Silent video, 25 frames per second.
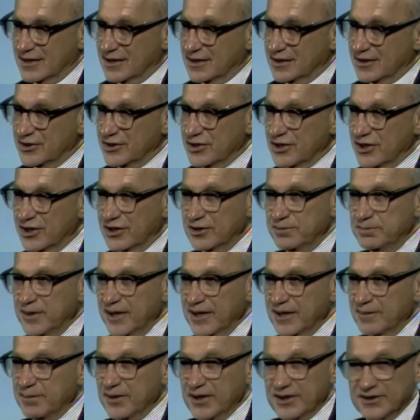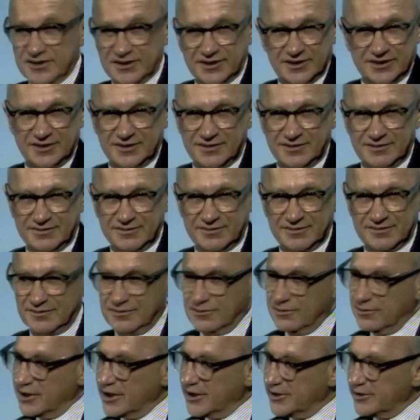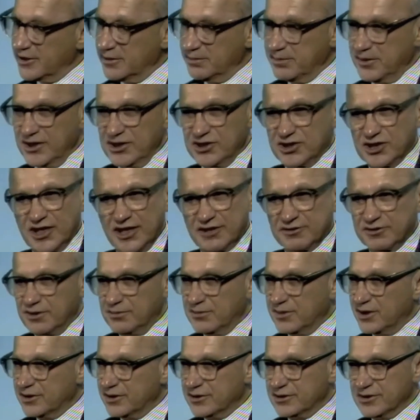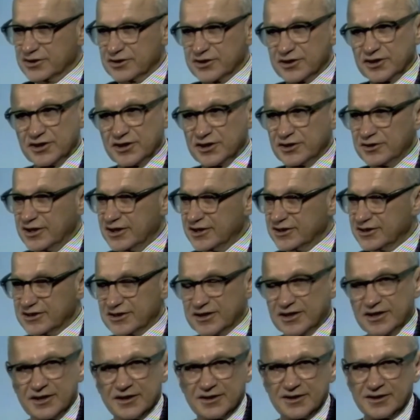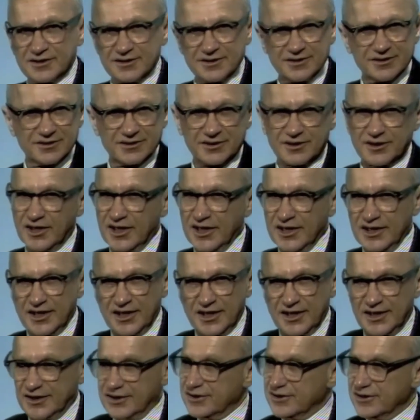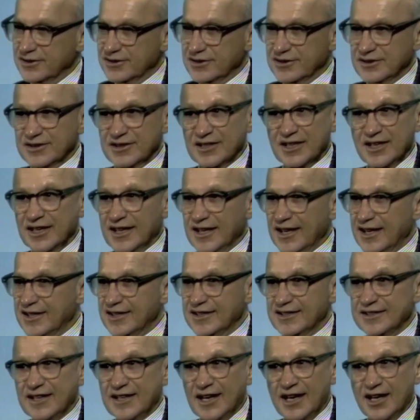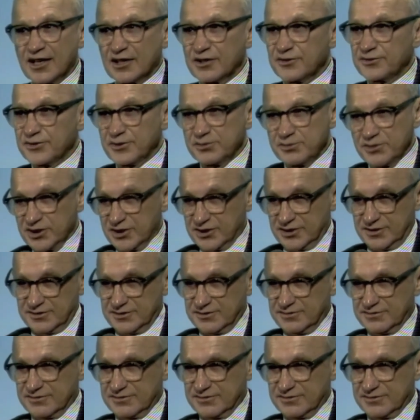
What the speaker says: No big business, whether it be General Motors or U.S. Steel or any other, can get $1 from you